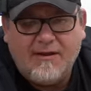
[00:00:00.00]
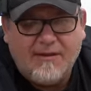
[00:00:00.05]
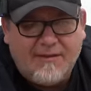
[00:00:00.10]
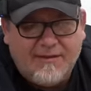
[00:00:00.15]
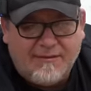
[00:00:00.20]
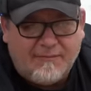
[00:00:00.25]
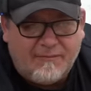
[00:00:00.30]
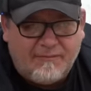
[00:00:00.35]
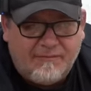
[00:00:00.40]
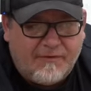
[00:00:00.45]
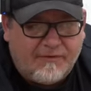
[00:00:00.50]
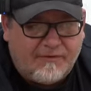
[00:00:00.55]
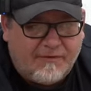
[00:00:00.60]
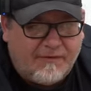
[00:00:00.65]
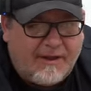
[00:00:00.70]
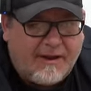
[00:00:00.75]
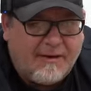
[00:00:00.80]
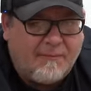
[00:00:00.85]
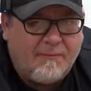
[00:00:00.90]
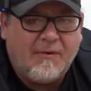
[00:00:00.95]
There's a
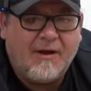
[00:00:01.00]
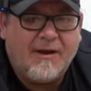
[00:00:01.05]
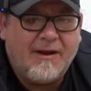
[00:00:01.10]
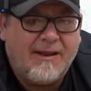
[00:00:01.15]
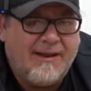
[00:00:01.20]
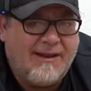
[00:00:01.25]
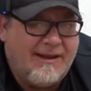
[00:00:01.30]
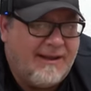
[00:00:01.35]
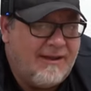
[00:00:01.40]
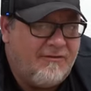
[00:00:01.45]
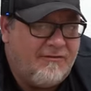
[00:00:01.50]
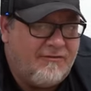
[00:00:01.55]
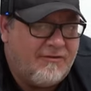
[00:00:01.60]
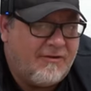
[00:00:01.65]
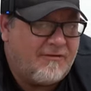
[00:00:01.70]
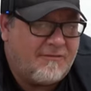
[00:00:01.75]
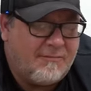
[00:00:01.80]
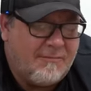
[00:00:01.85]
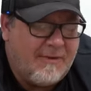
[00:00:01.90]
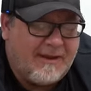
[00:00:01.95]
lot of money in
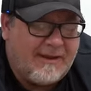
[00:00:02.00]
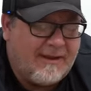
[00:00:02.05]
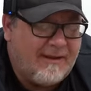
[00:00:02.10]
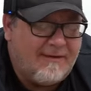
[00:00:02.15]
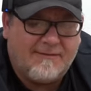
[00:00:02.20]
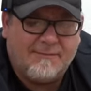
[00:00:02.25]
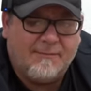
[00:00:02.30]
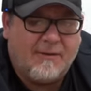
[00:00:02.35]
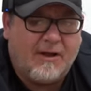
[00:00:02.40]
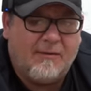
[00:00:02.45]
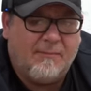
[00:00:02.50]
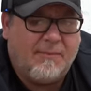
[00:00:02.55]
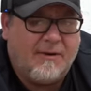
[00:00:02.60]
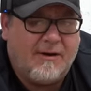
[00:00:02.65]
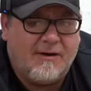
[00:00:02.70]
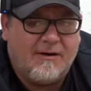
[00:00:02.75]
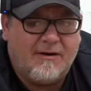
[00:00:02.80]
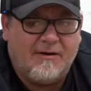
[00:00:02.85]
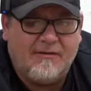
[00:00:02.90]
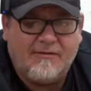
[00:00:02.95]
just making small
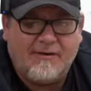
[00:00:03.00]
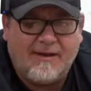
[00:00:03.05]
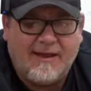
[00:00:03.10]
parts,